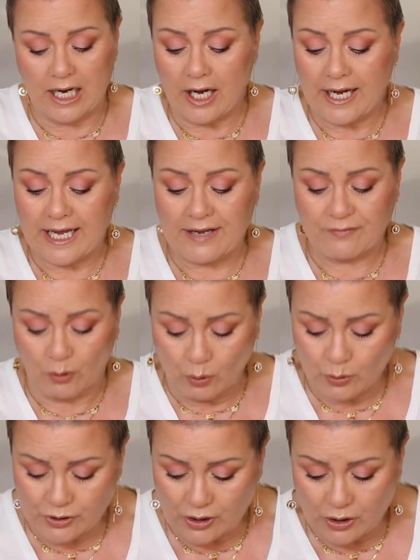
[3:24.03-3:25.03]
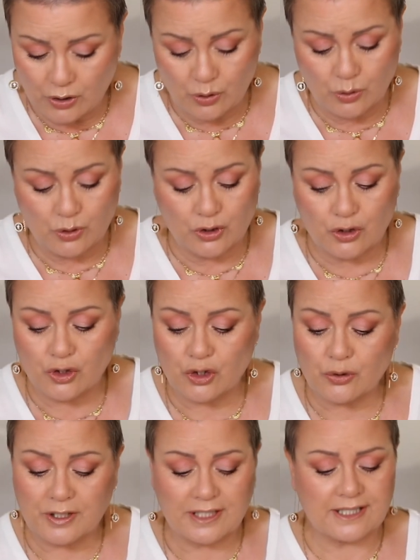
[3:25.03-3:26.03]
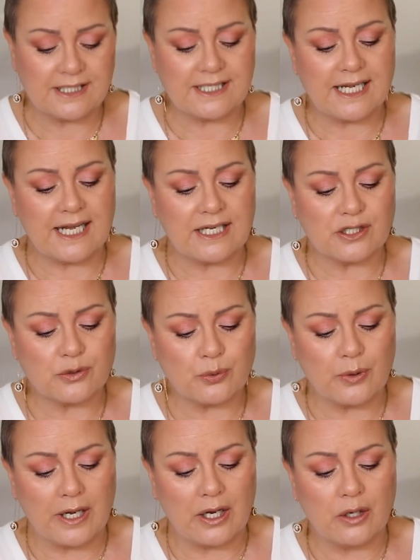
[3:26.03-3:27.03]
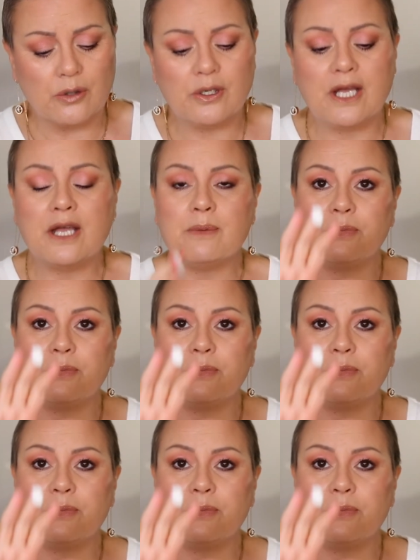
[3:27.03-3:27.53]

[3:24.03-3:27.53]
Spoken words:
I have also used during the day as well,